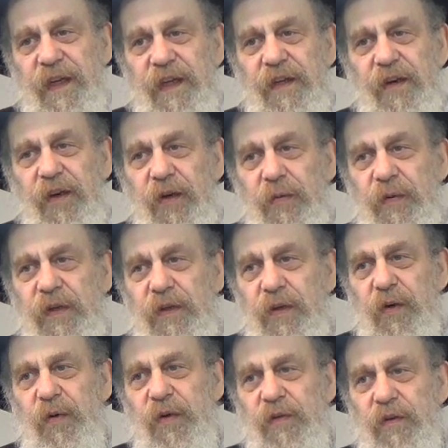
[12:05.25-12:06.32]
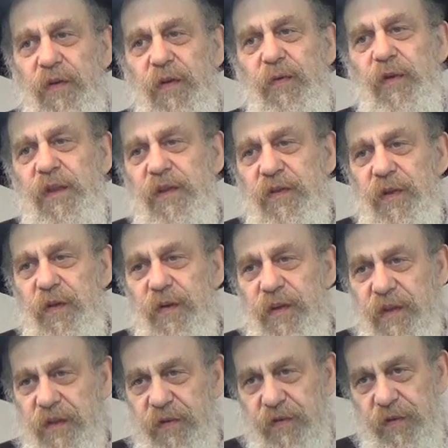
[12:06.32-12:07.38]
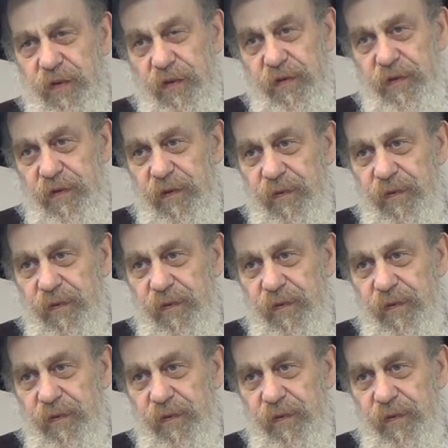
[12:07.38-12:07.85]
and all we know is only what the Torah teaches us.